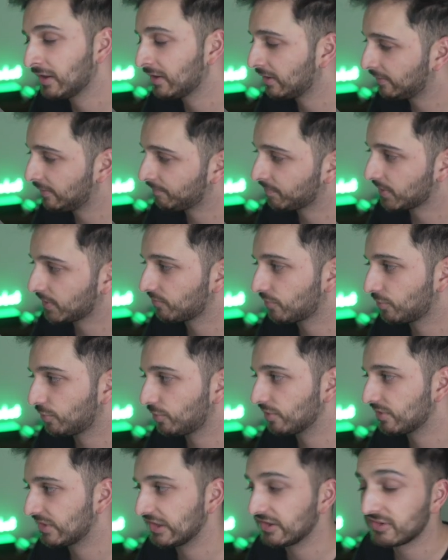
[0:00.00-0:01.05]
Of
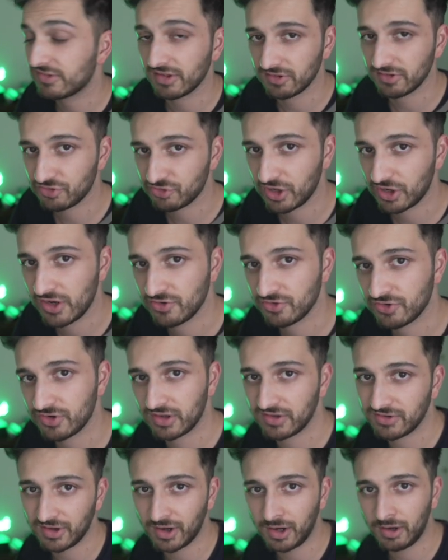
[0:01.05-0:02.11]
course this does change
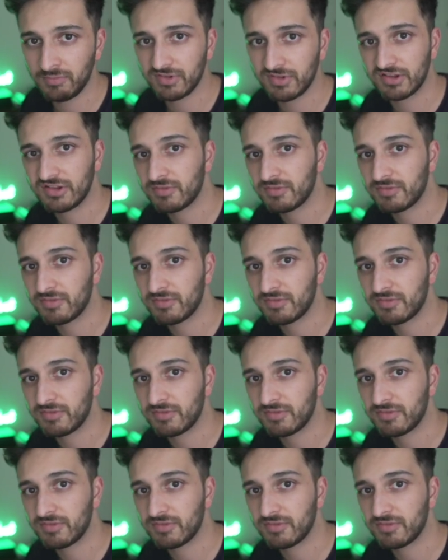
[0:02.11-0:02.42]
at times,